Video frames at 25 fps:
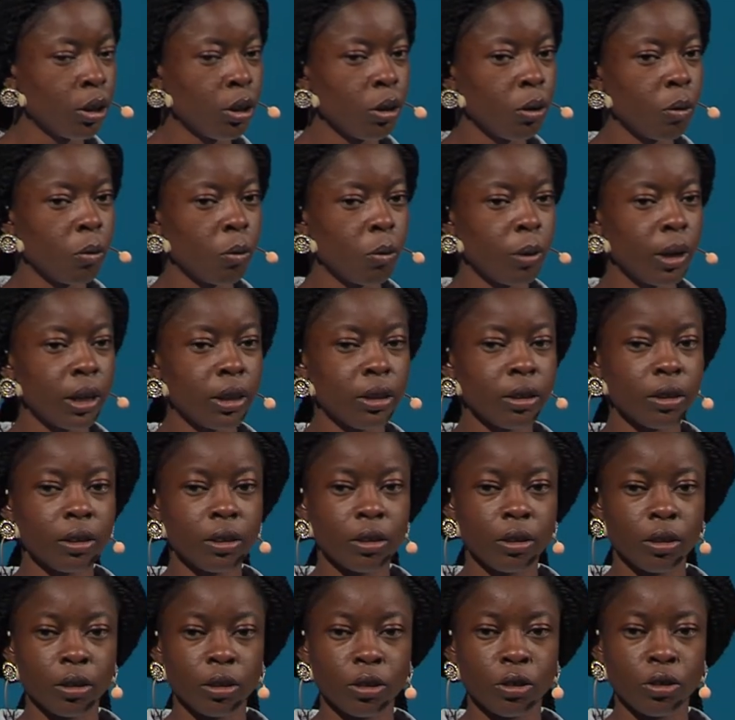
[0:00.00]

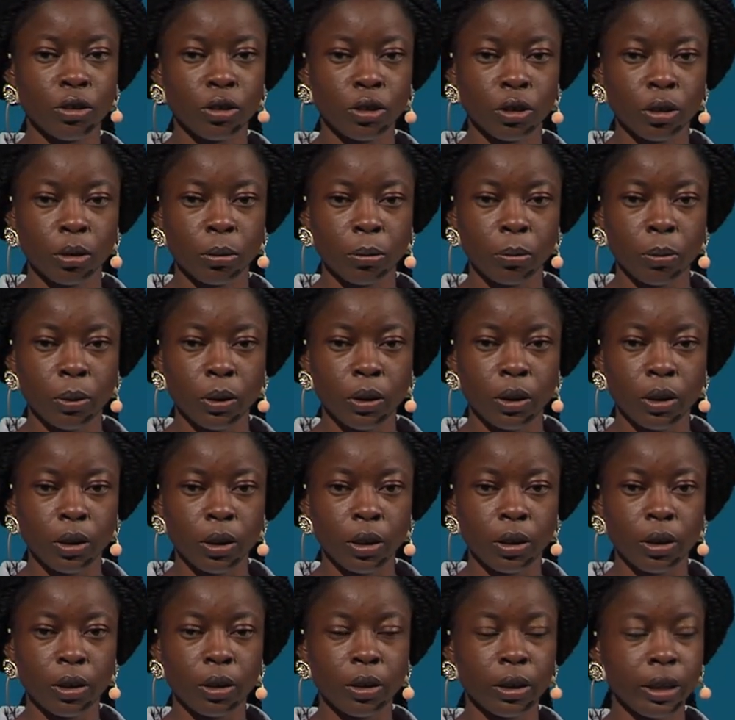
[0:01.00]
when the Chibok
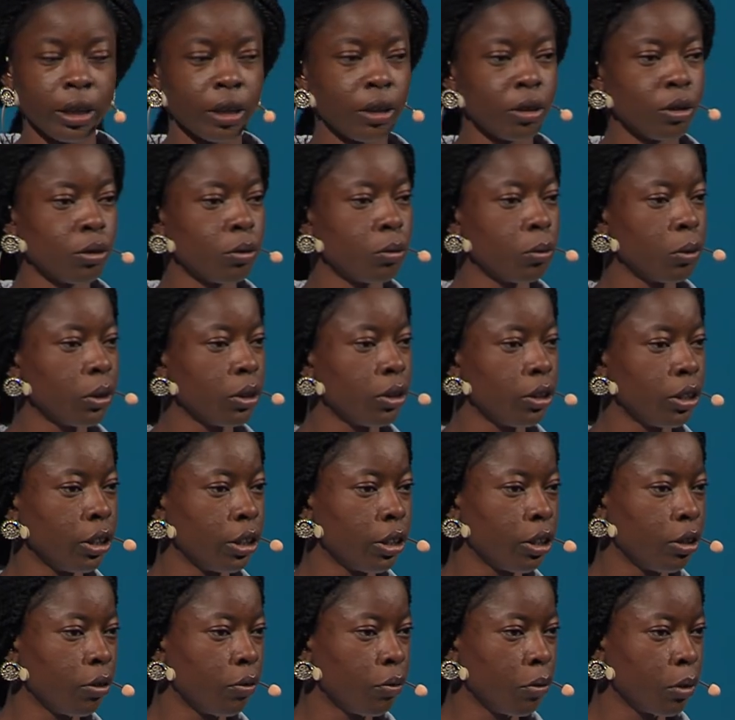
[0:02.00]
girls were
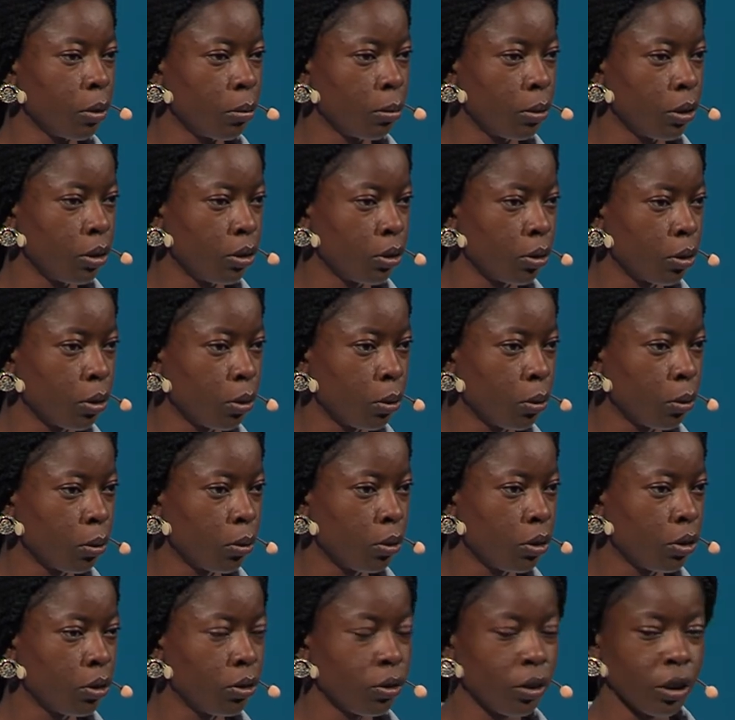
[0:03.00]
taken from their school
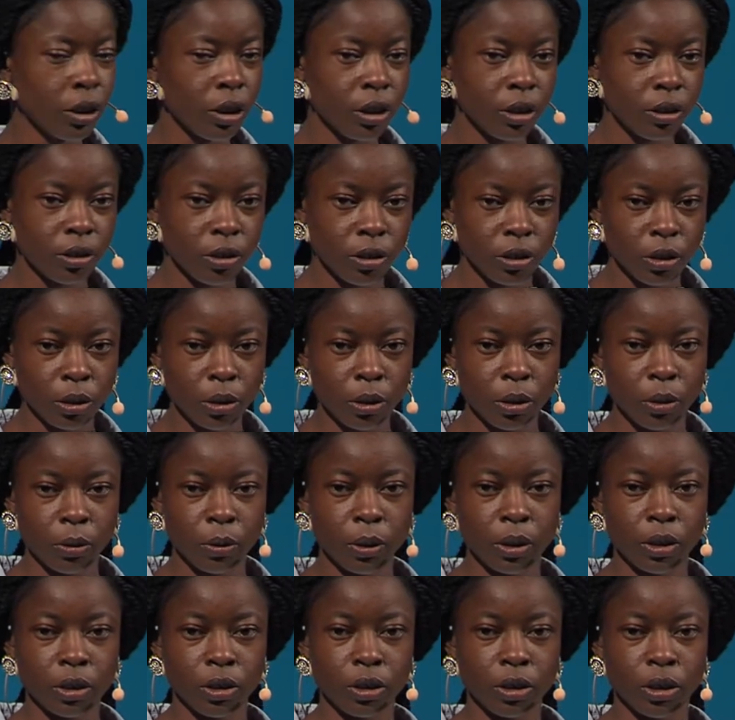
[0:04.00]
due to
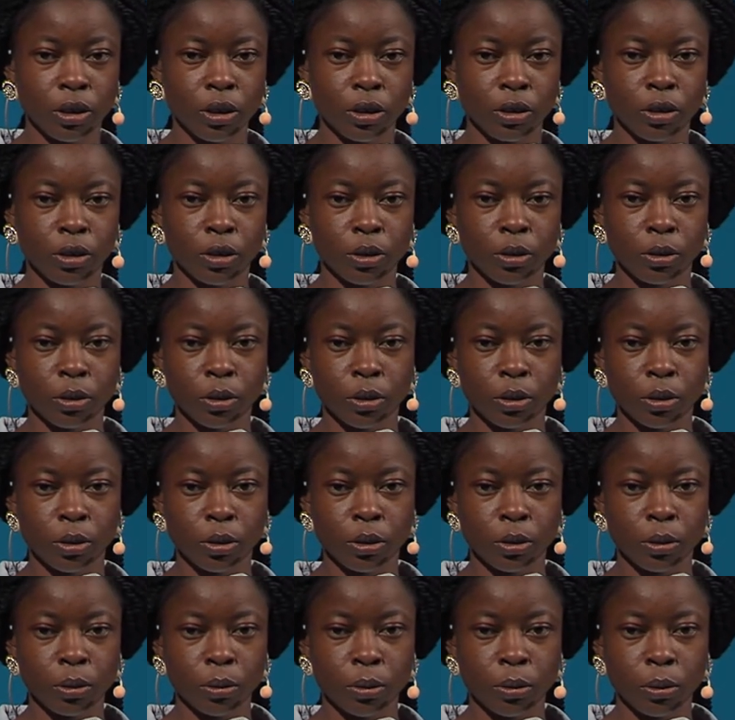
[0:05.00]
insecurity
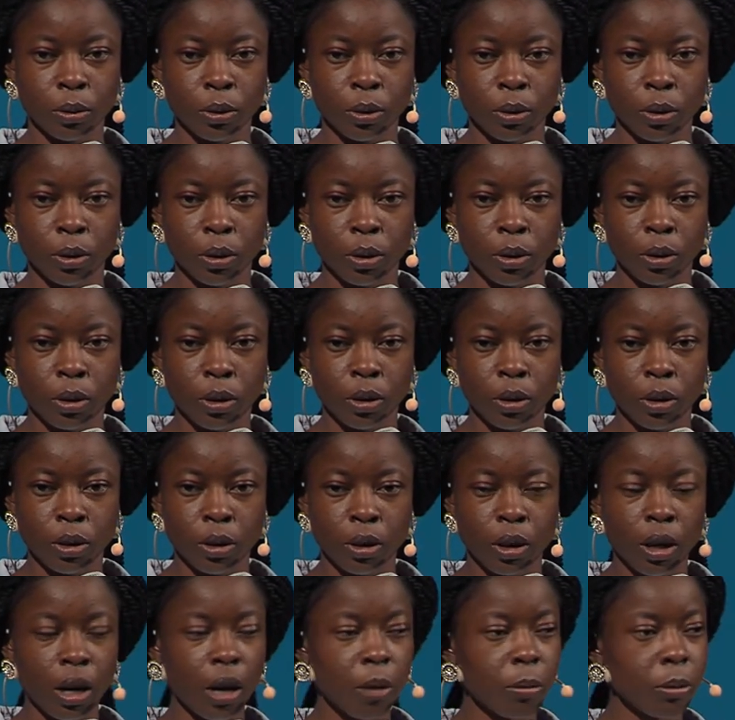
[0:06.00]
issues.
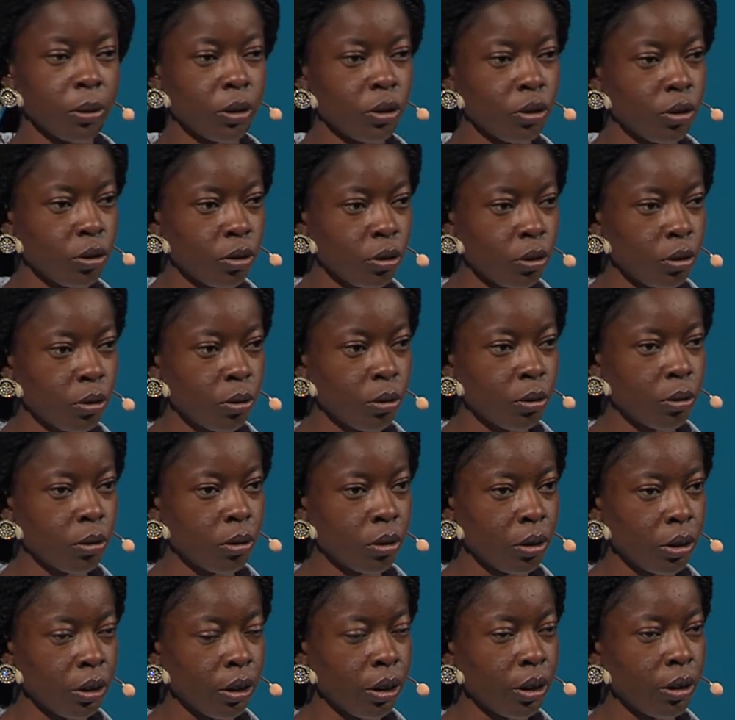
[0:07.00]
About
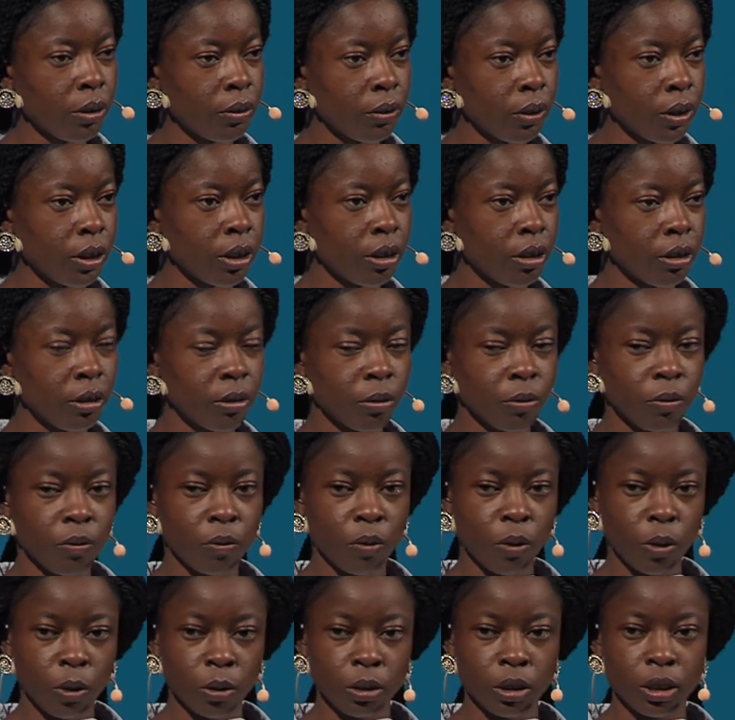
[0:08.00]

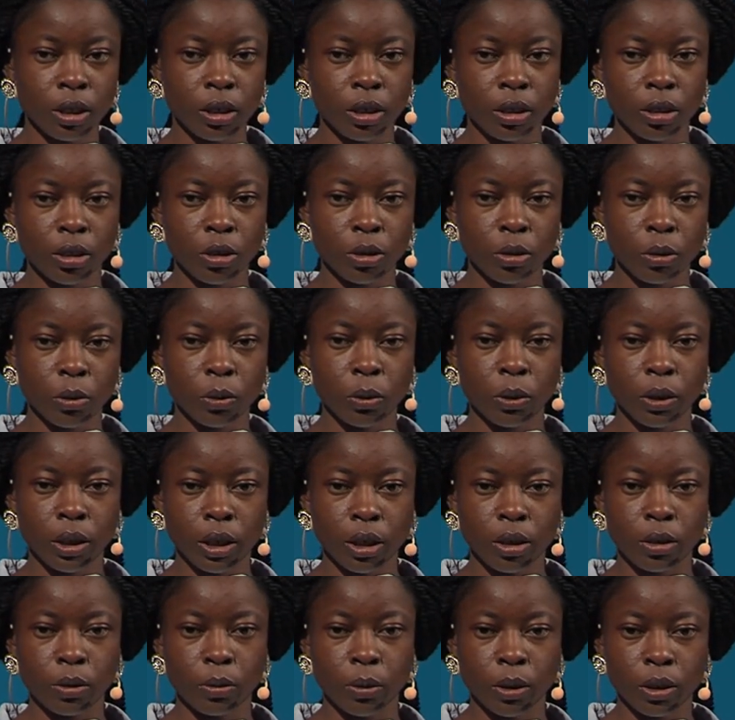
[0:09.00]
314
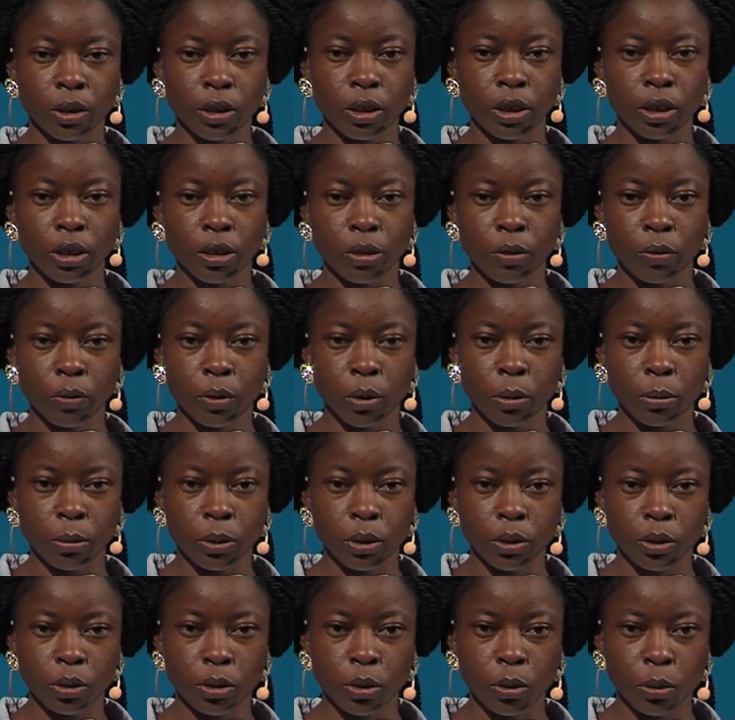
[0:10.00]
schoolgirls were taken from
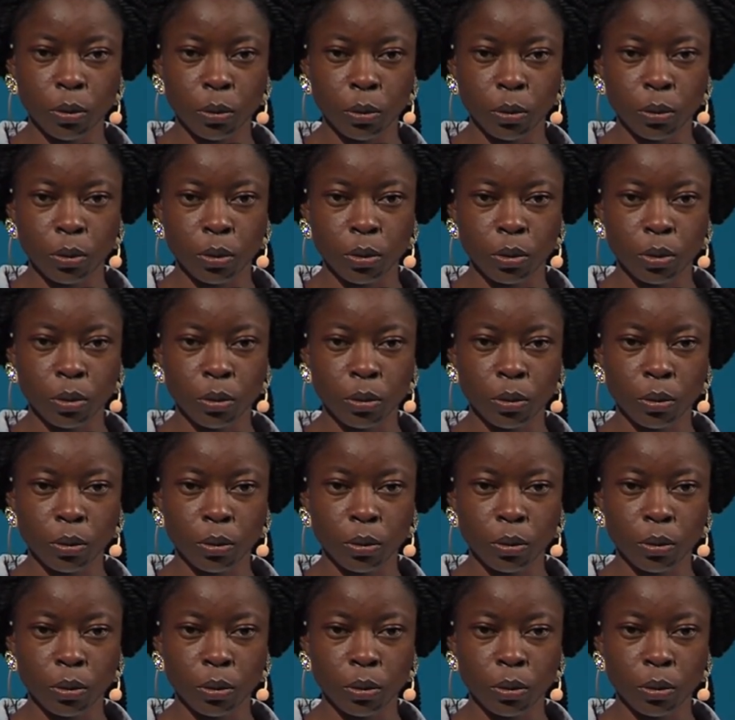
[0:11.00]
their schools.